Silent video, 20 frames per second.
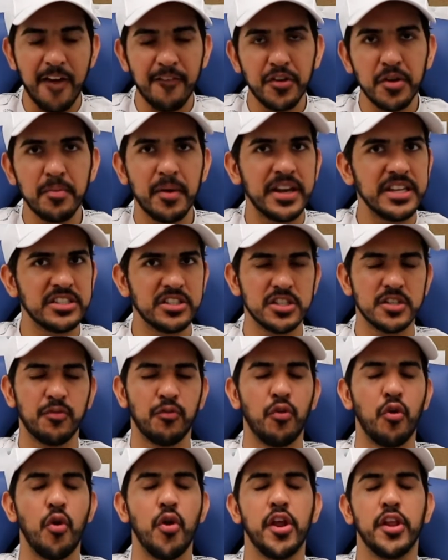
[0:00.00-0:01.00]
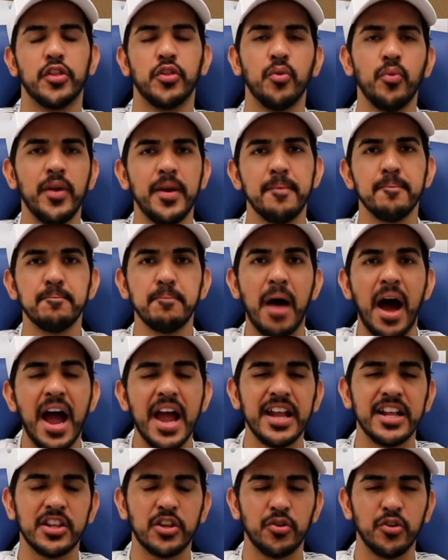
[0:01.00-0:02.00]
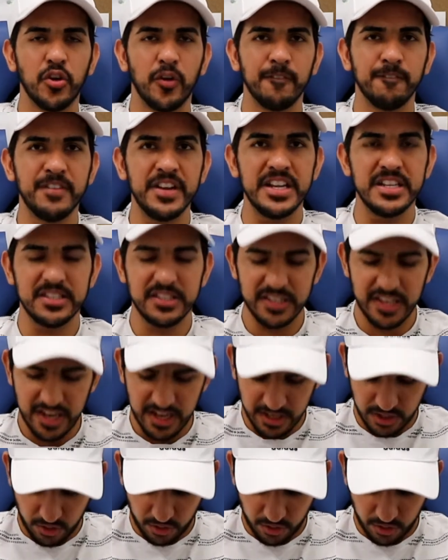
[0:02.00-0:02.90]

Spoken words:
everybody's just flowing through and buying through your VC,